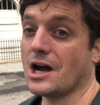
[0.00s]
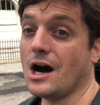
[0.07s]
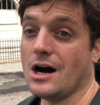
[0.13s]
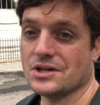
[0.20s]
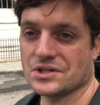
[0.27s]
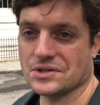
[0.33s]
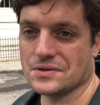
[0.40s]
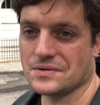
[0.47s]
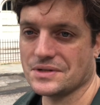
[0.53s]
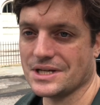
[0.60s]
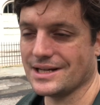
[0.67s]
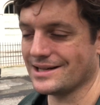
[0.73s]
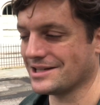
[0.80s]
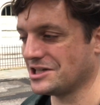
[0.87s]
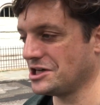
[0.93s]
Castles of
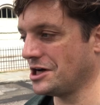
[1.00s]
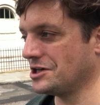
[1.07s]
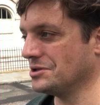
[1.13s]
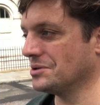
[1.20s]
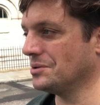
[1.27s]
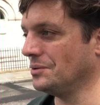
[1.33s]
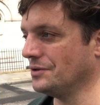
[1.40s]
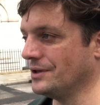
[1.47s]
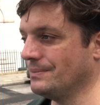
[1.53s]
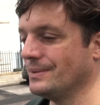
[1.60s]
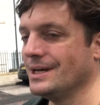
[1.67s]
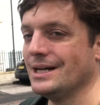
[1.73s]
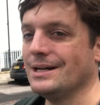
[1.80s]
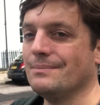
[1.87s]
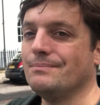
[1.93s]
steel, as Churchill called them,
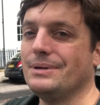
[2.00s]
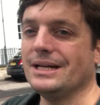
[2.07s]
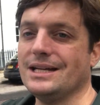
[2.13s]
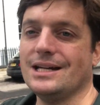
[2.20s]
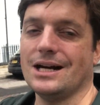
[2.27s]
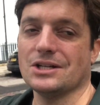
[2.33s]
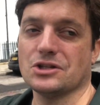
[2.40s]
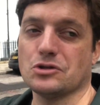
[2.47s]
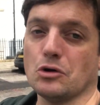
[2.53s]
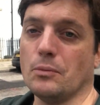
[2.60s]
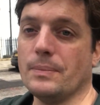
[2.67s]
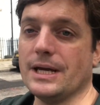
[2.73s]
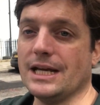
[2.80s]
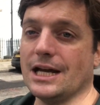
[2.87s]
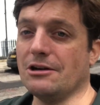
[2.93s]
big guns,
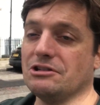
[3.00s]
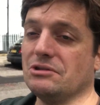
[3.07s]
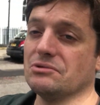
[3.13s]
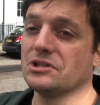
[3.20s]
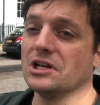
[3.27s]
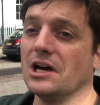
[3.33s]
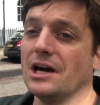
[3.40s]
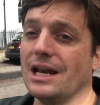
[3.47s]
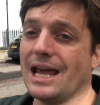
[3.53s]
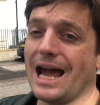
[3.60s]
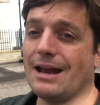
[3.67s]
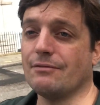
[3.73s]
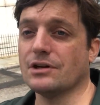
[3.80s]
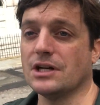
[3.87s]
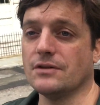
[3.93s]
torpedoes. He was an early
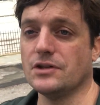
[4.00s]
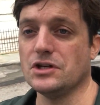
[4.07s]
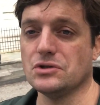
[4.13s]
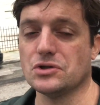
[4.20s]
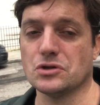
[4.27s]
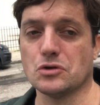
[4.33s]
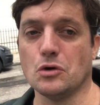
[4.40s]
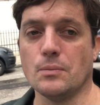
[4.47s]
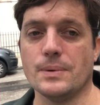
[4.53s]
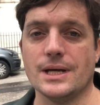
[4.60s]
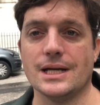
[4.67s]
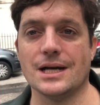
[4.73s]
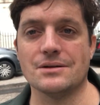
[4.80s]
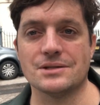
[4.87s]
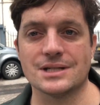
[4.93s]
advocate of the use of
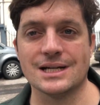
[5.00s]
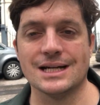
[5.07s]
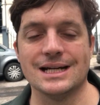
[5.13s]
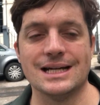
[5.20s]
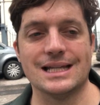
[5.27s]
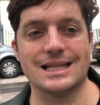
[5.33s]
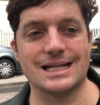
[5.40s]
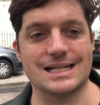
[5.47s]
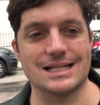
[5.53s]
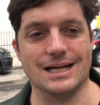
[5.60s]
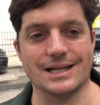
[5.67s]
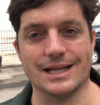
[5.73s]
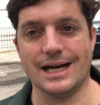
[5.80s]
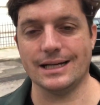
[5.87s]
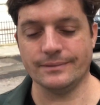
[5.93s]
torpedoes, things
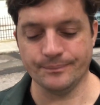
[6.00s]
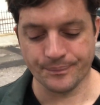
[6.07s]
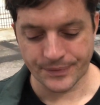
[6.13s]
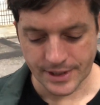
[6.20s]
like that.